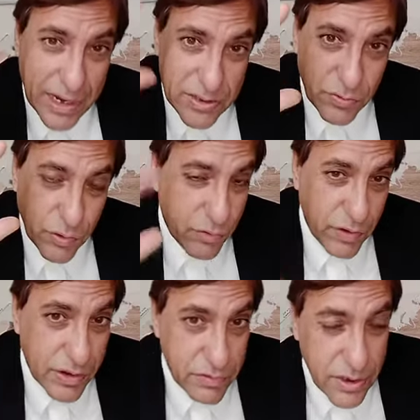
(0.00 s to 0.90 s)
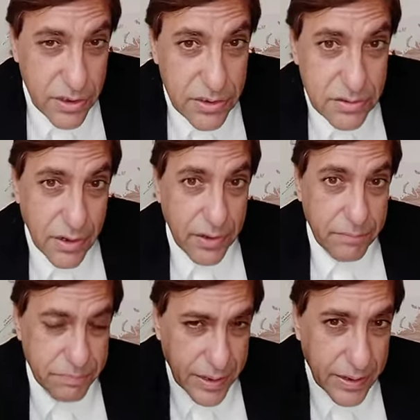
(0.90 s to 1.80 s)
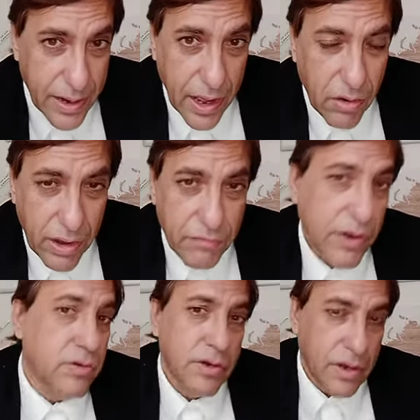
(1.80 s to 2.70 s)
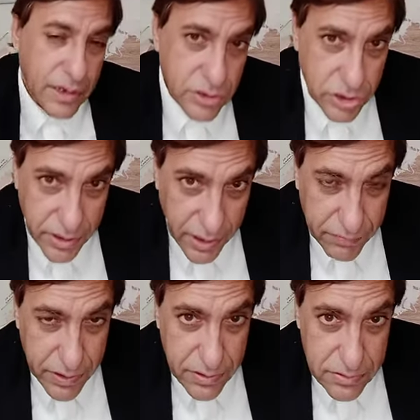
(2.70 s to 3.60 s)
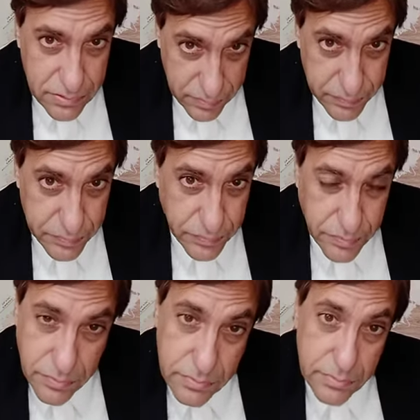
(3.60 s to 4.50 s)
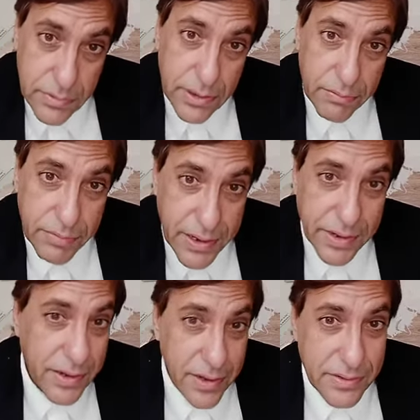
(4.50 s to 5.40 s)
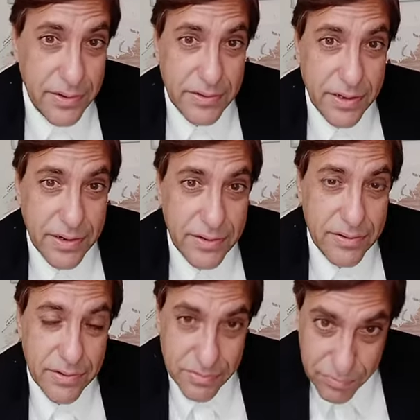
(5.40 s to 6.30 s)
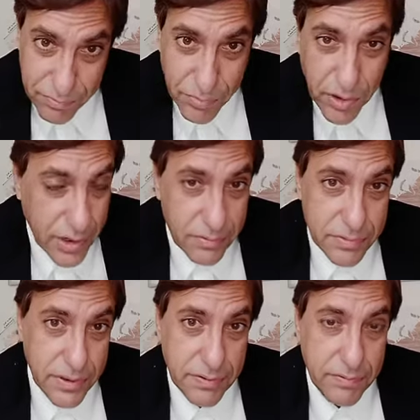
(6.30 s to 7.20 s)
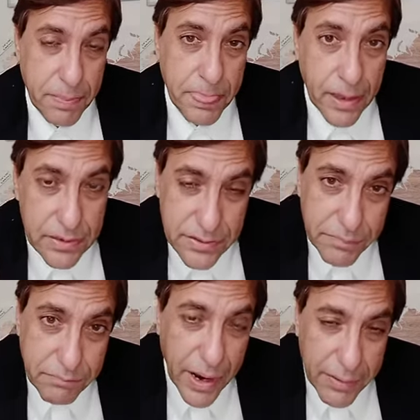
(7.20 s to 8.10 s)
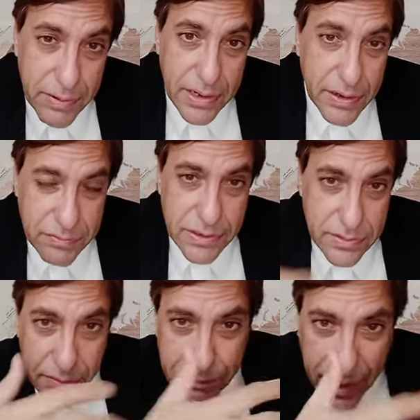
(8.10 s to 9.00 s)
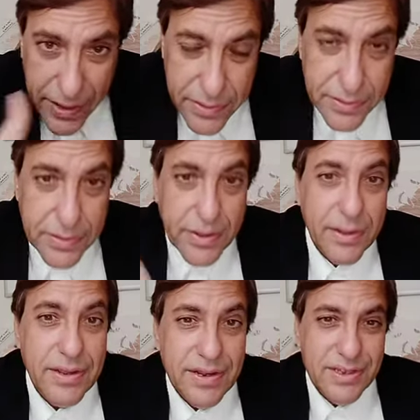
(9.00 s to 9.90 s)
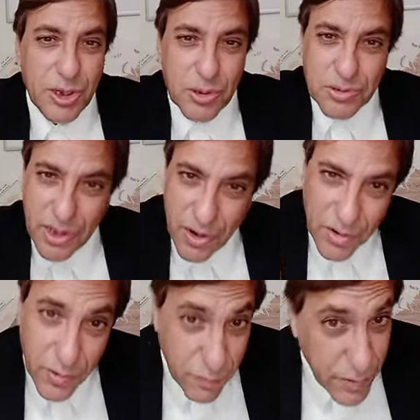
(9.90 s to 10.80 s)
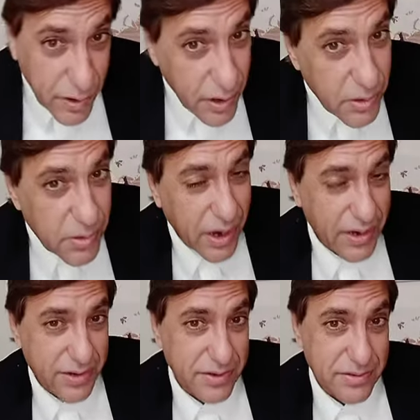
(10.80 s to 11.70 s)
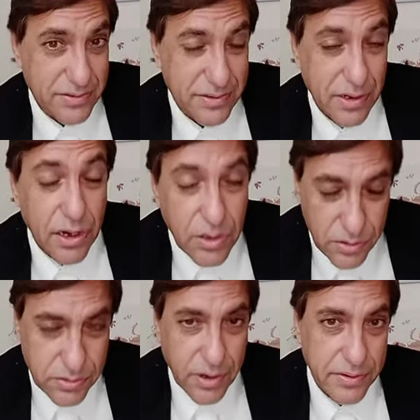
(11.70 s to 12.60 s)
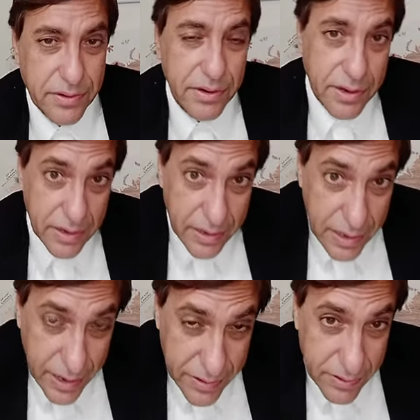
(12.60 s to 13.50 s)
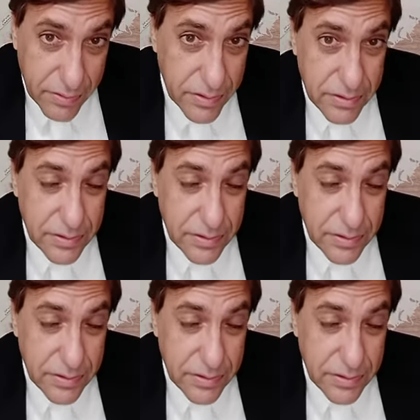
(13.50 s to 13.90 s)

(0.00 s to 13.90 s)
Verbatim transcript: past four or five years, and now I found clinching evidence by none other than Paul himself. See, Bible gives us a pattern. It throws a lot of clue at us, clues rather, and